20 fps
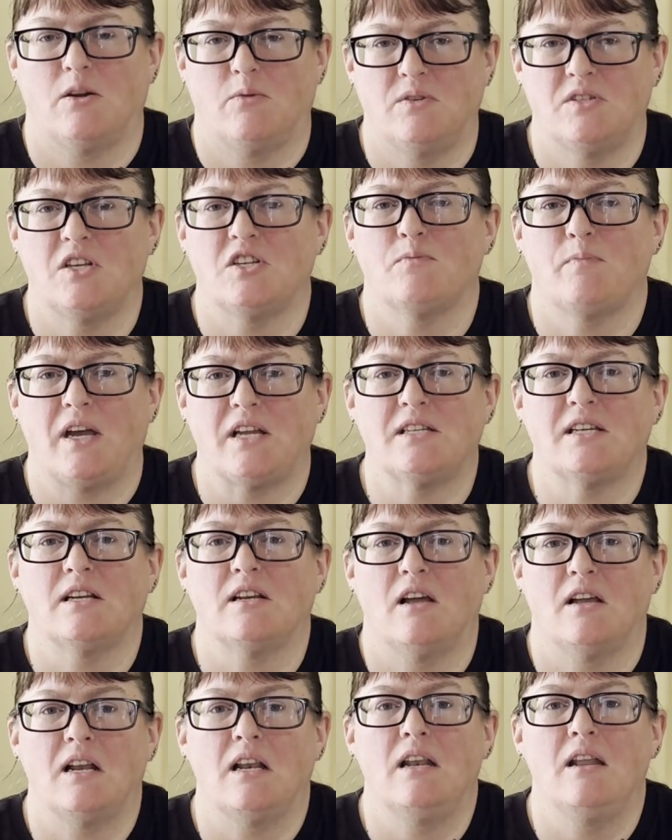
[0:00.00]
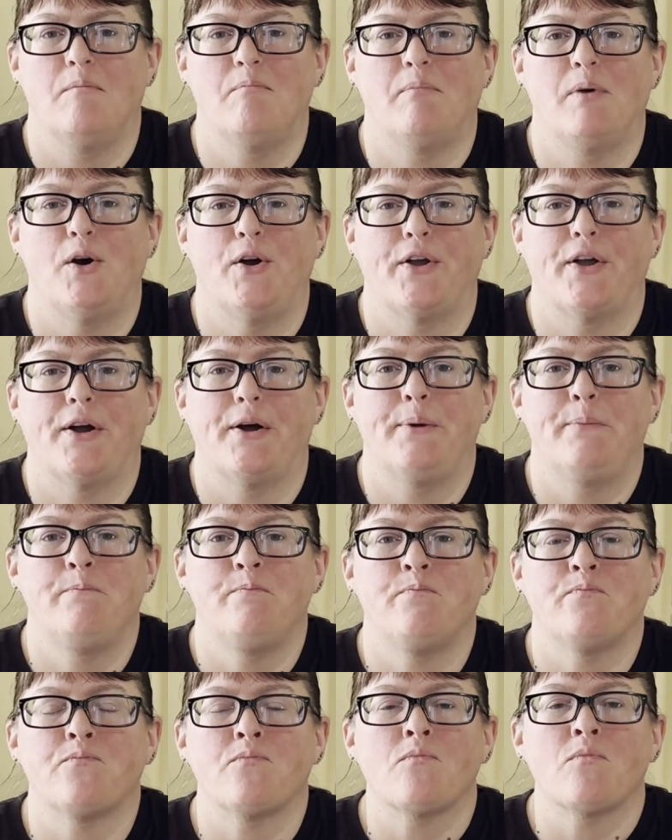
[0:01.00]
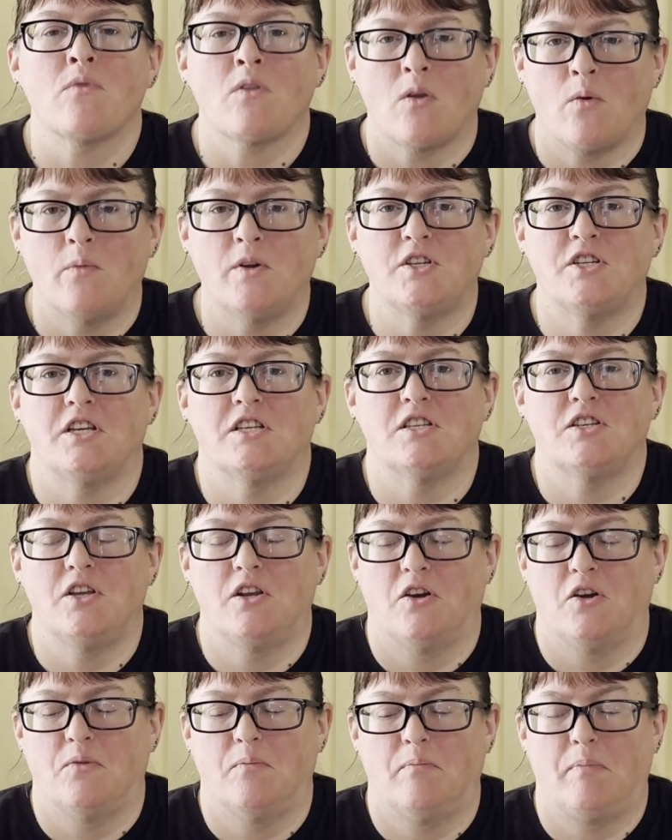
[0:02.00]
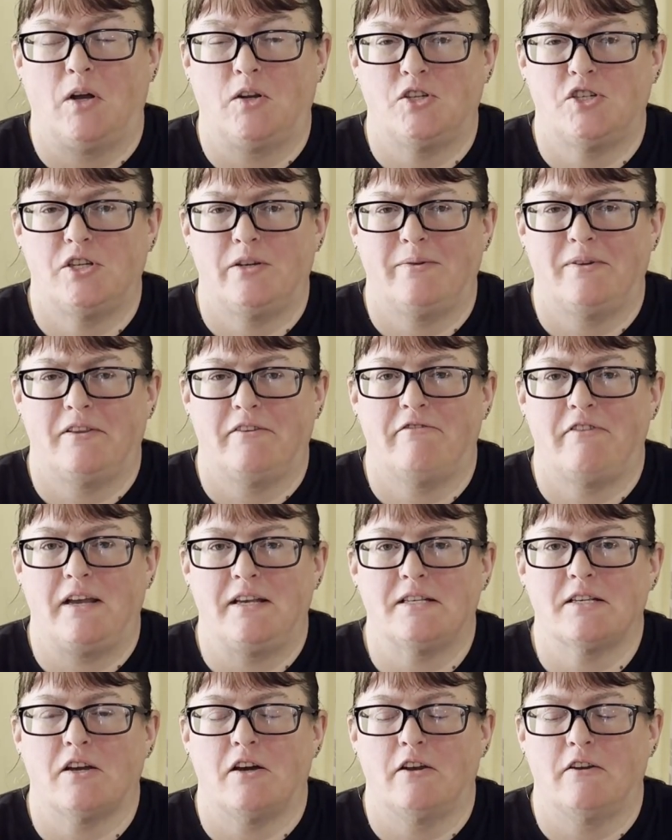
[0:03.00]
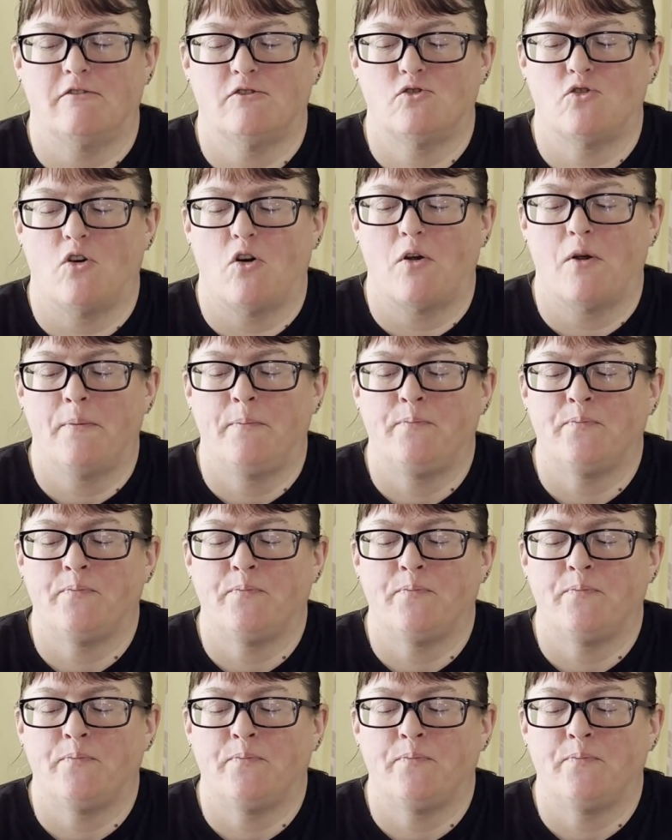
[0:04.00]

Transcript: I was expecting like Limburger, which is, you know, punch you in the face kind of strong.